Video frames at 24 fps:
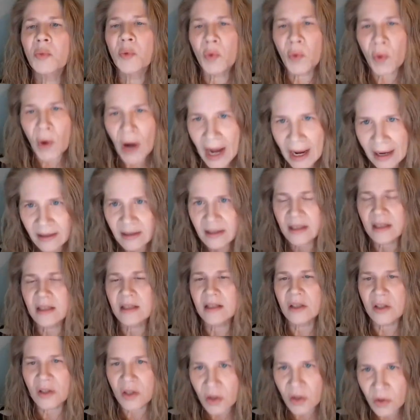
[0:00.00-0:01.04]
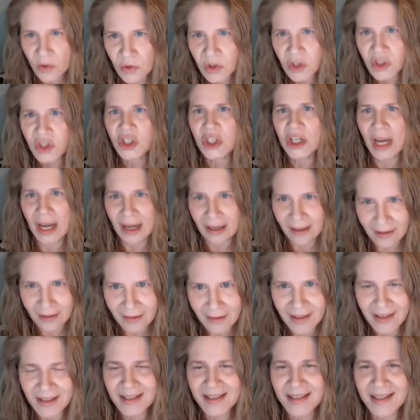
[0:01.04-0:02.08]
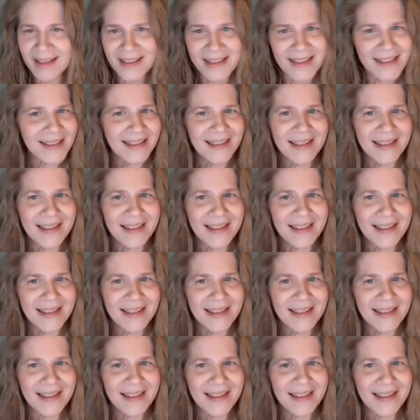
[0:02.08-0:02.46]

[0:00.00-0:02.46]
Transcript: practice those checklists